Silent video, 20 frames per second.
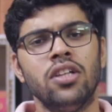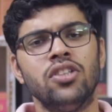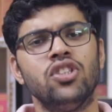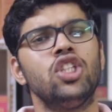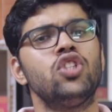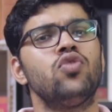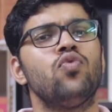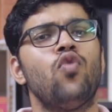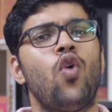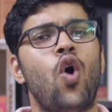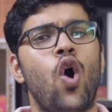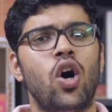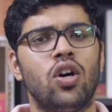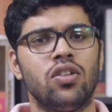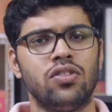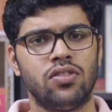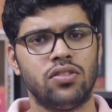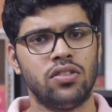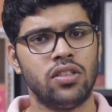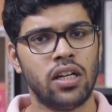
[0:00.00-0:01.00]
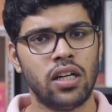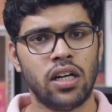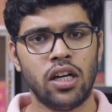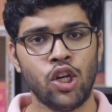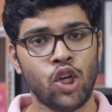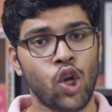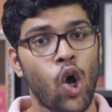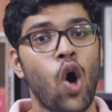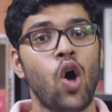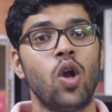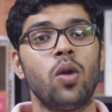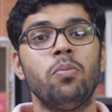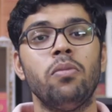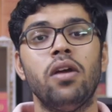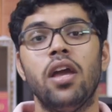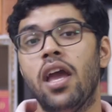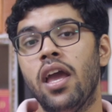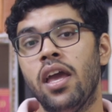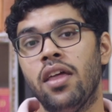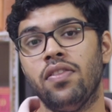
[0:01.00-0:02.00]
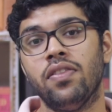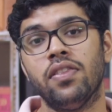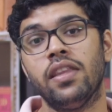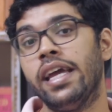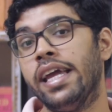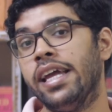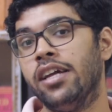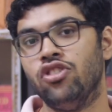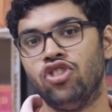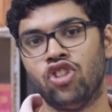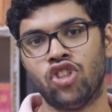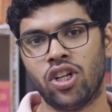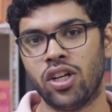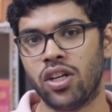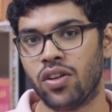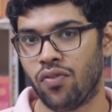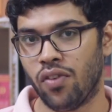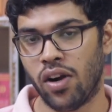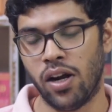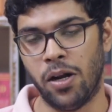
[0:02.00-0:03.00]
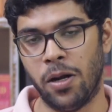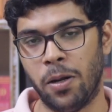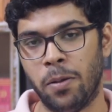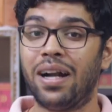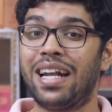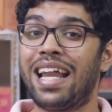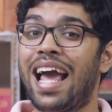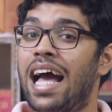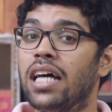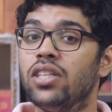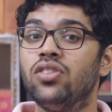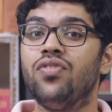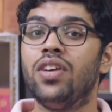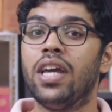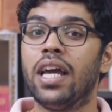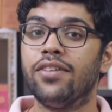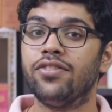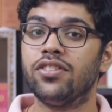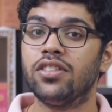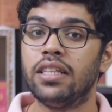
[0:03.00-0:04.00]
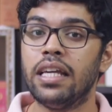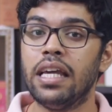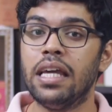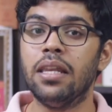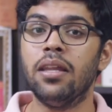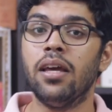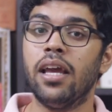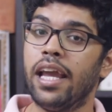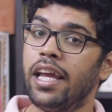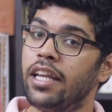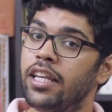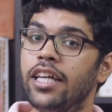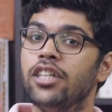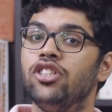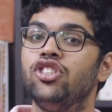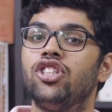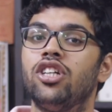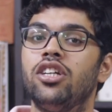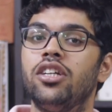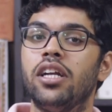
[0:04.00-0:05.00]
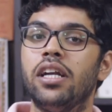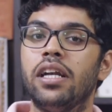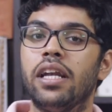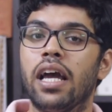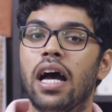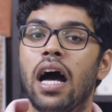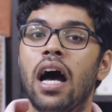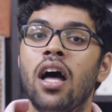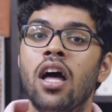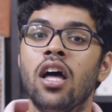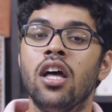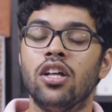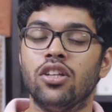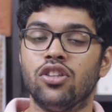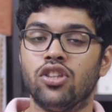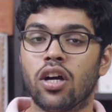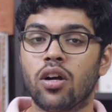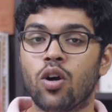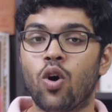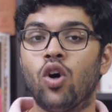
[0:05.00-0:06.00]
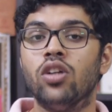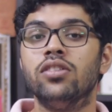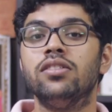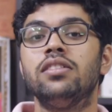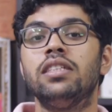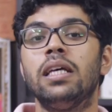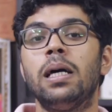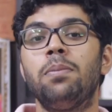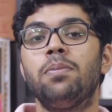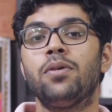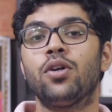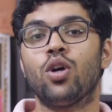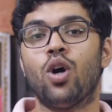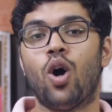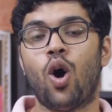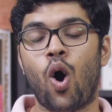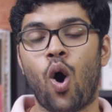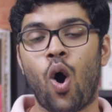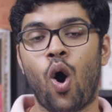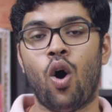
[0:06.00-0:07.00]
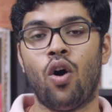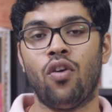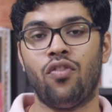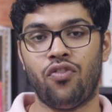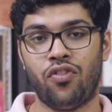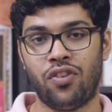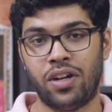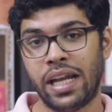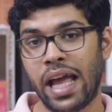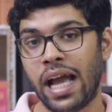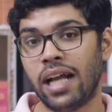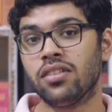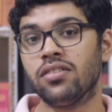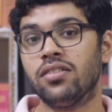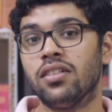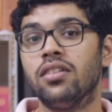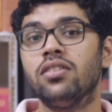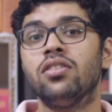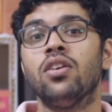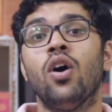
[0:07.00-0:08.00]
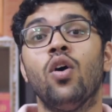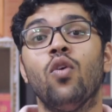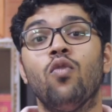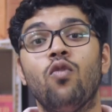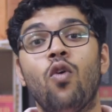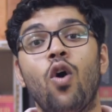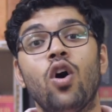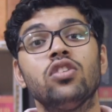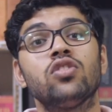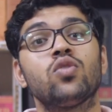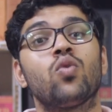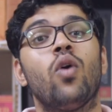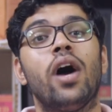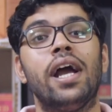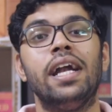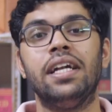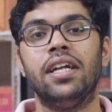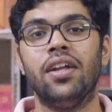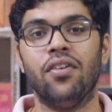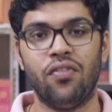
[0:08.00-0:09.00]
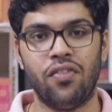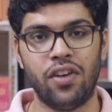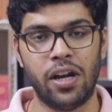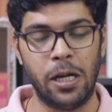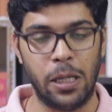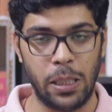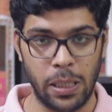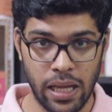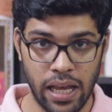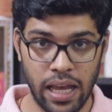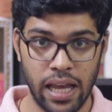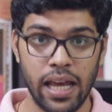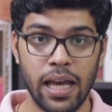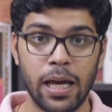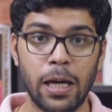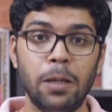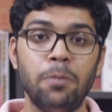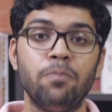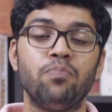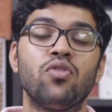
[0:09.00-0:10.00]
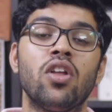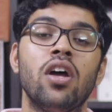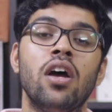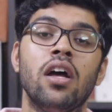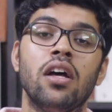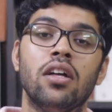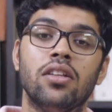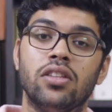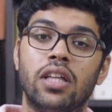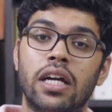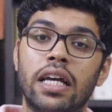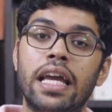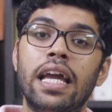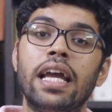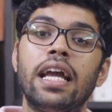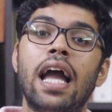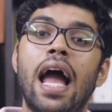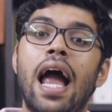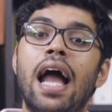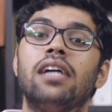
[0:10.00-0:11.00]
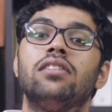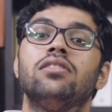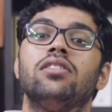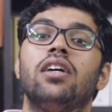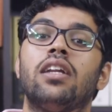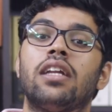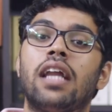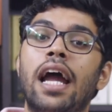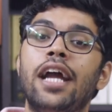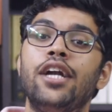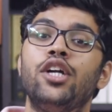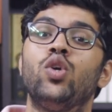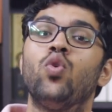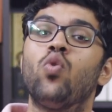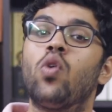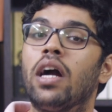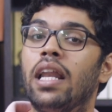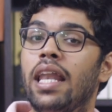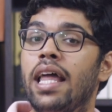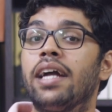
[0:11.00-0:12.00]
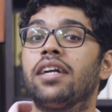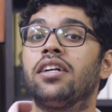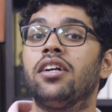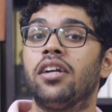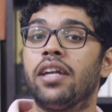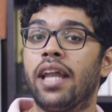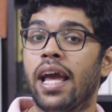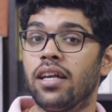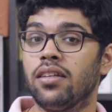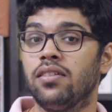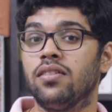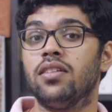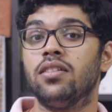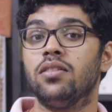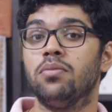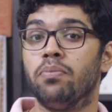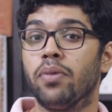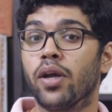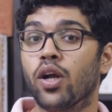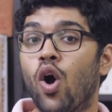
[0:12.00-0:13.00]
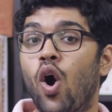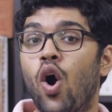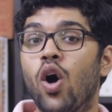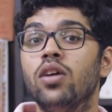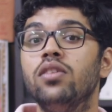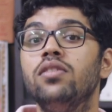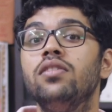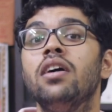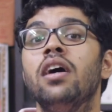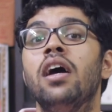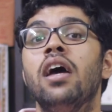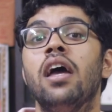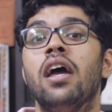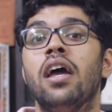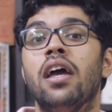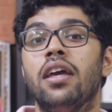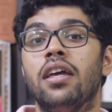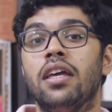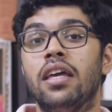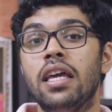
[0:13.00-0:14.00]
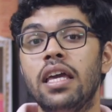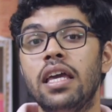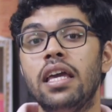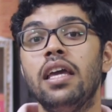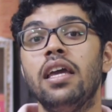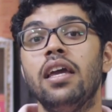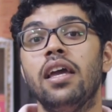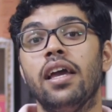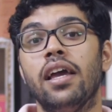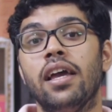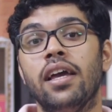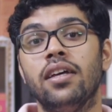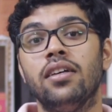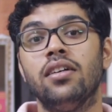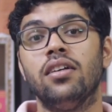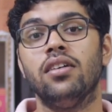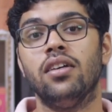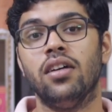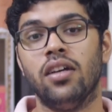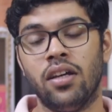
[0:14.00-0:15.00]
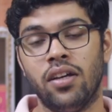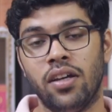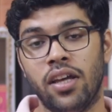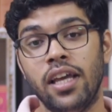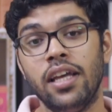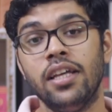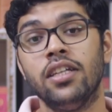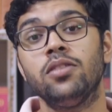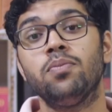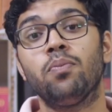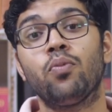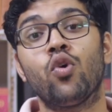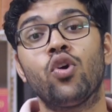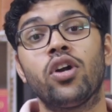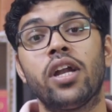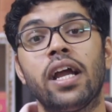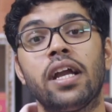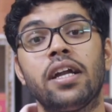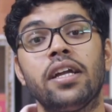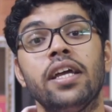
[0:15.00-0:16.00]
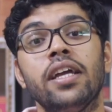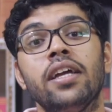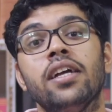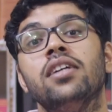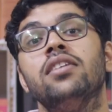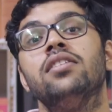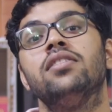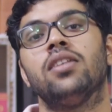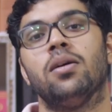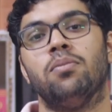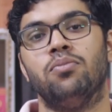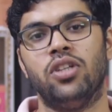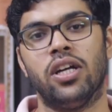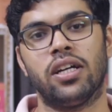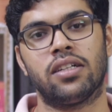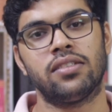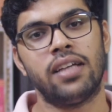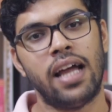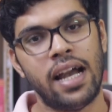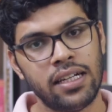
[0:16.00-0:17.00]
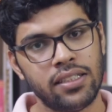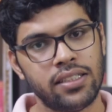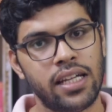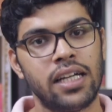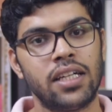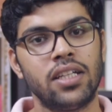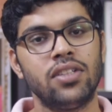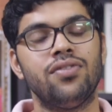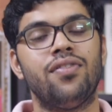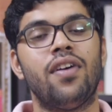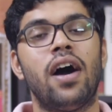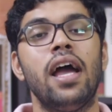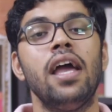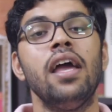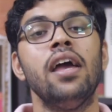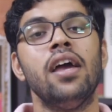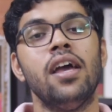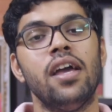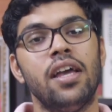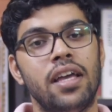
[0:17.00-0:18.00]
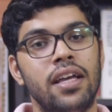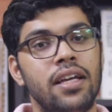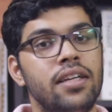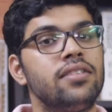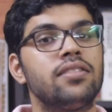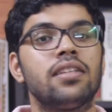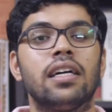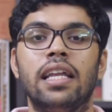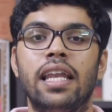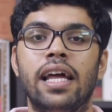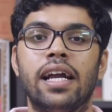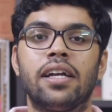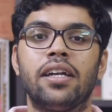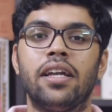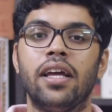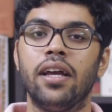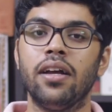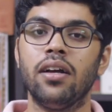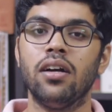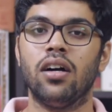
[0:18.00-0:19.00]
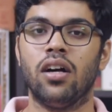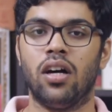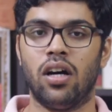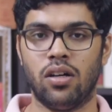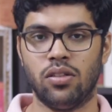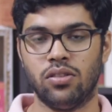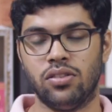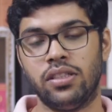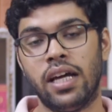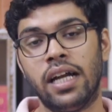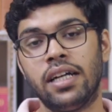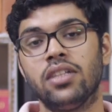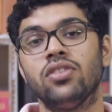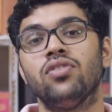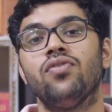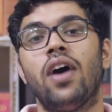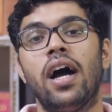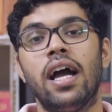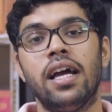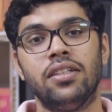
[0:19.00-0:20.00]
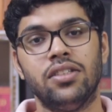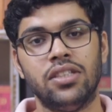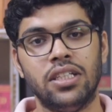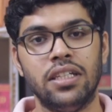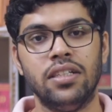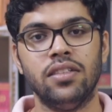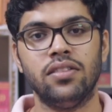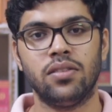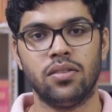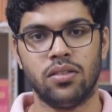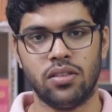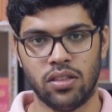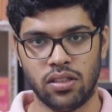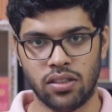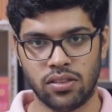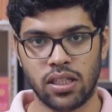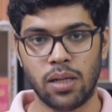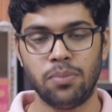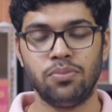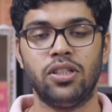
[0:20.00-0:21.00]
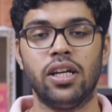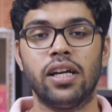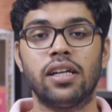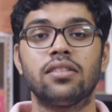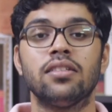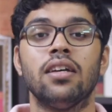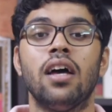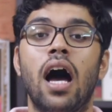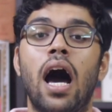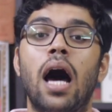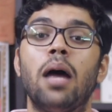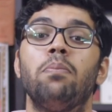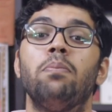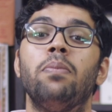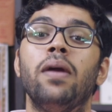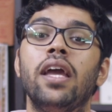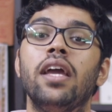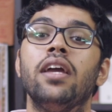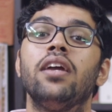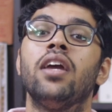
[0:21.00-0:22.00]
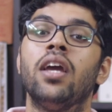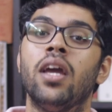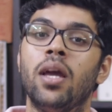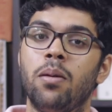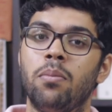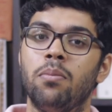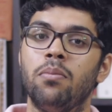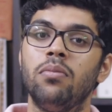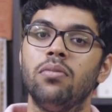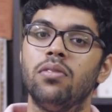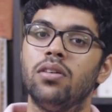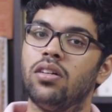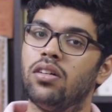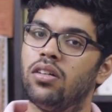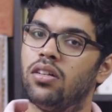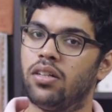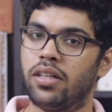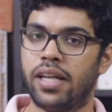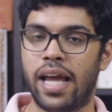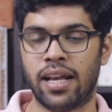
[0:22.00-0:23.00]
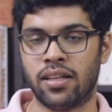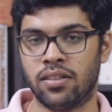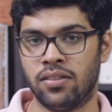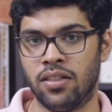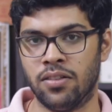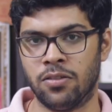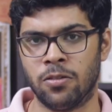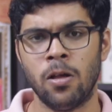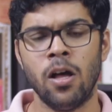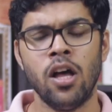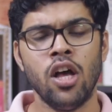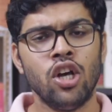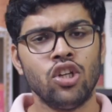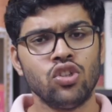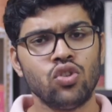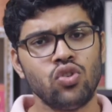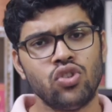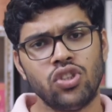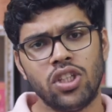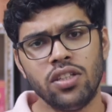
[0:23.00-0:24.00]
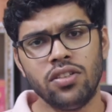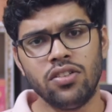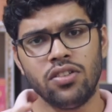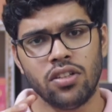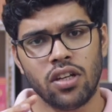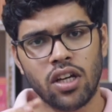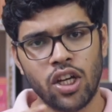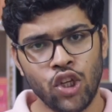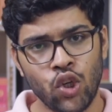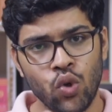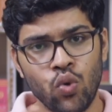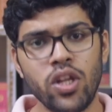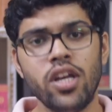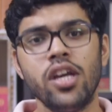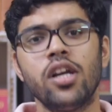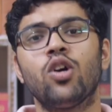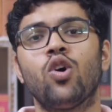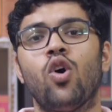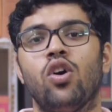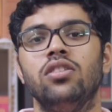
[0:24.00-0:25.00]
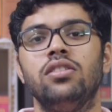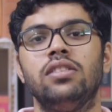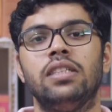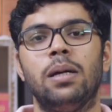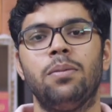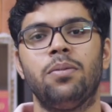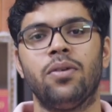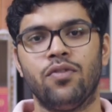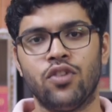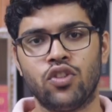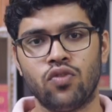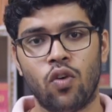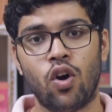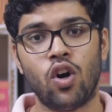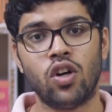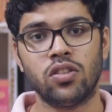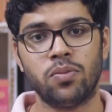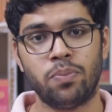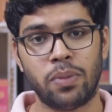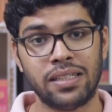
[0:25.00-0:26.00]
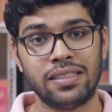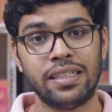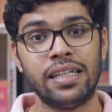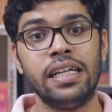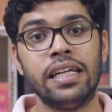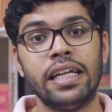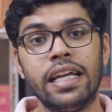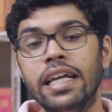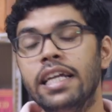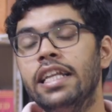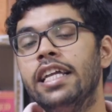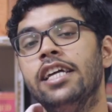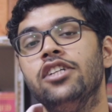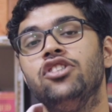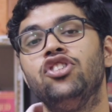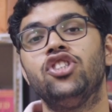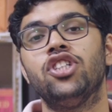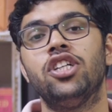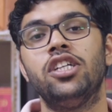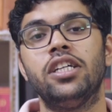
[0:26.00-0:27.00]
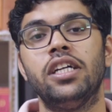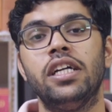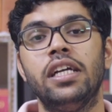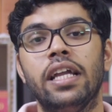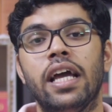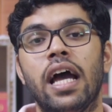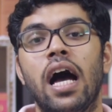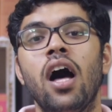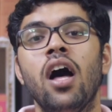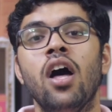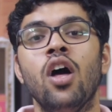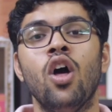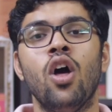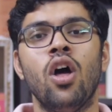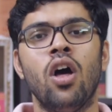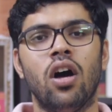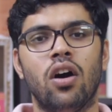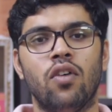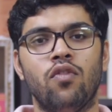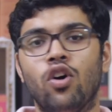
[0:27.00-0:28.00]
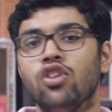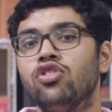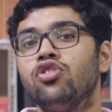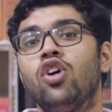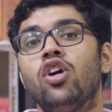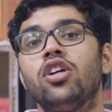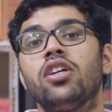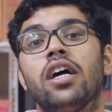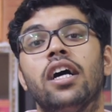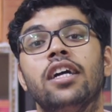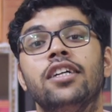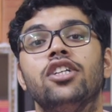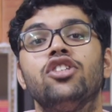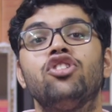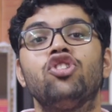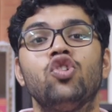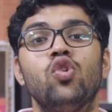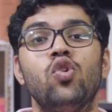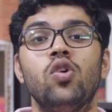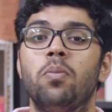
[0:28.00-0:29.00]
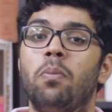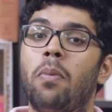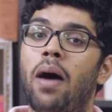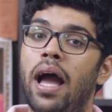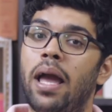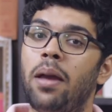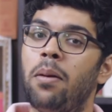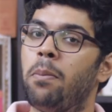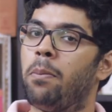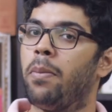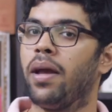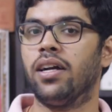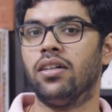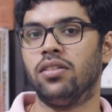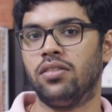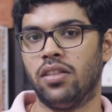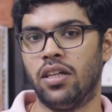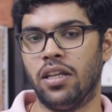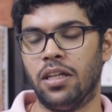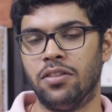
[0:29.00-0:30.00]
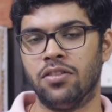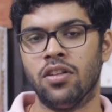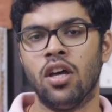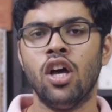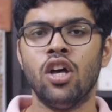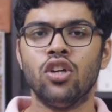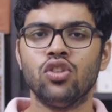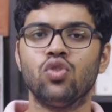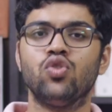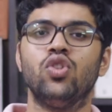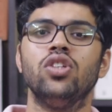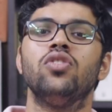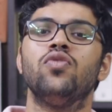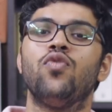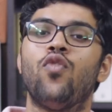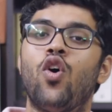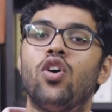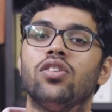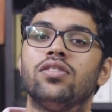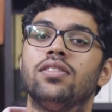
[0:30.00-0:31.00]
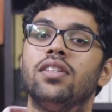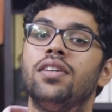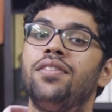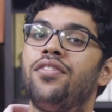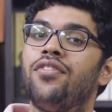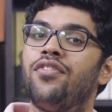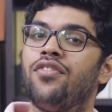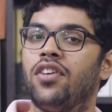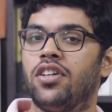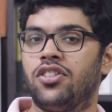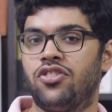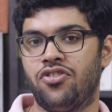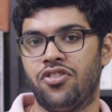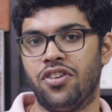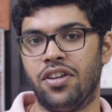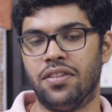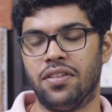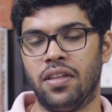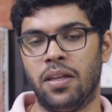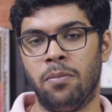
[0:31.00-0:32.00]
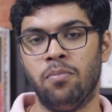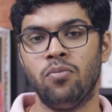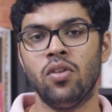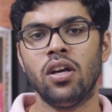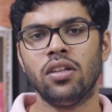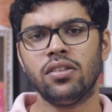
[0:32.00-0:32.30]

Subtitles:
This was the norm in the ancient world. But as we have seen, in ancient India, the concept of taxes was quite different. Here, the king had the right to collect taxes because he is protecting his subjects, and that is why he is collecting, that is why these subjects are paying him taxes. So this unique concept which was present in ancient India was not understood by Megasthenes. So this was the first reason.